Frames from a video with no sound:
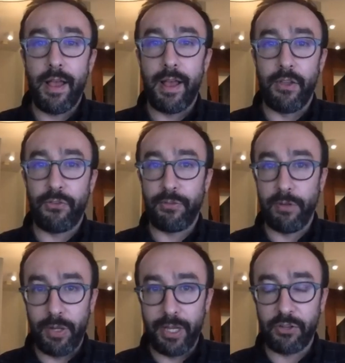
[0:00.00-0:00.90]
uh,
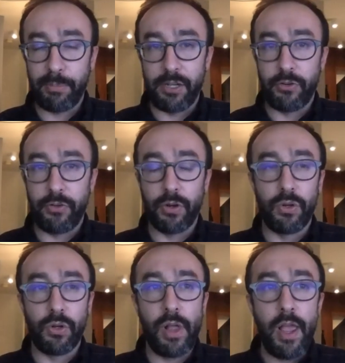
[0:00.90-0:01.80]
slowly expand your
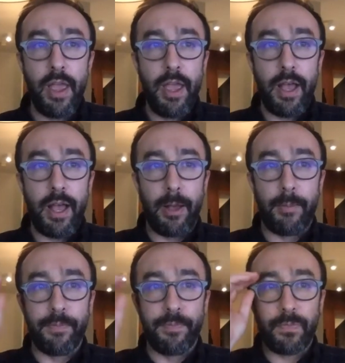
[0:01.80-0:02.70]
circle.
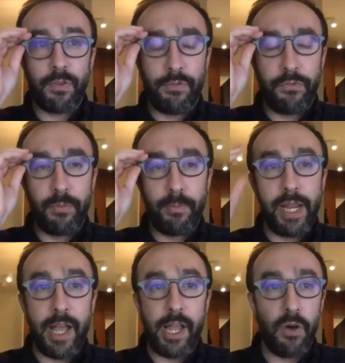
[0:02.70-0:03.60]
Um, for
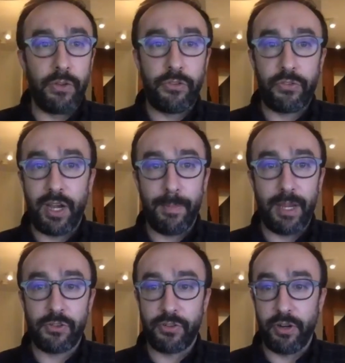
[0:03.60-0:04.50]
me, I always try to
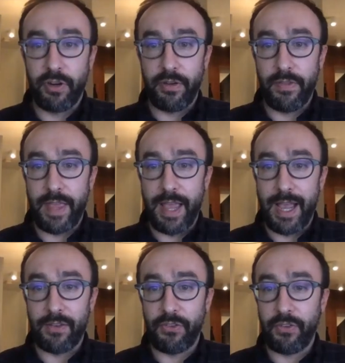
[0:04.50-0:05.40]
make sure
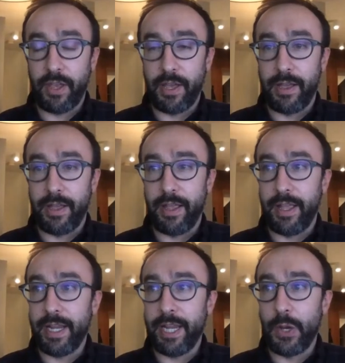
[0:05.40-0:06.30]
that
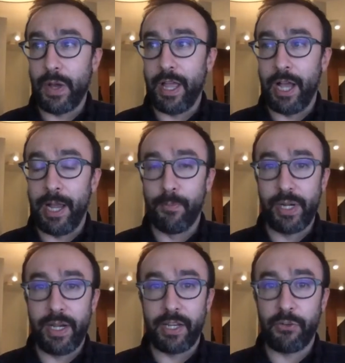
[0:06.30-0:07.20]
uh, you know I, am
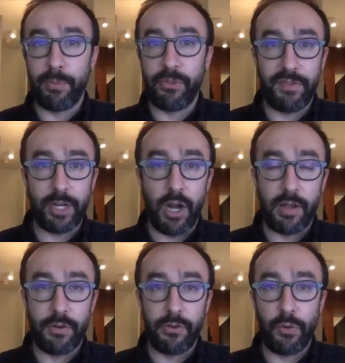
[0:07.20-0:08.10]
reading specific
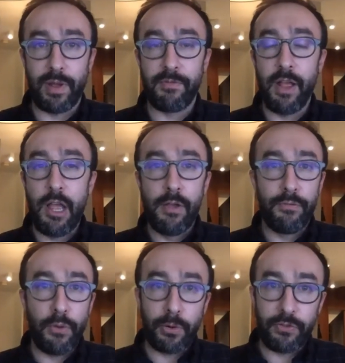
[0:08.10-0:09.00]
authors who have
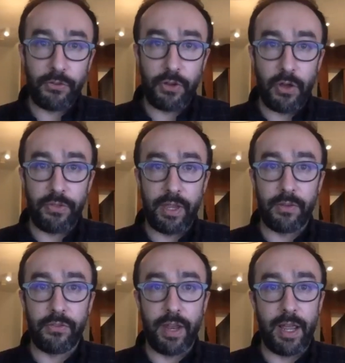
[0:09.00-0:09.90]
focuses on
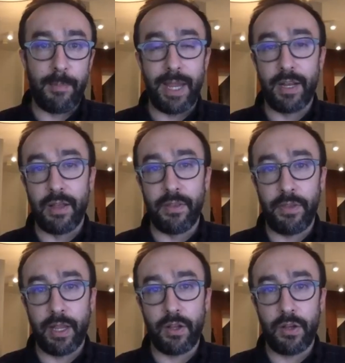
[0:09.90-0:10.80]
things that I may not
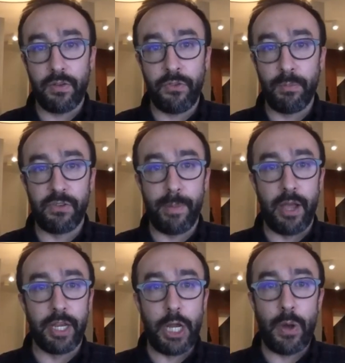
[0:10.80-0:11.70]
think too much
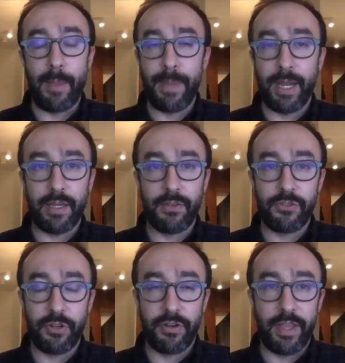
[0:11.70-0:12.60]
about. You know, I'm making
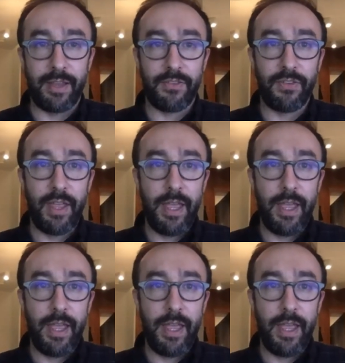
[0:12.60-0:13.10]
sure that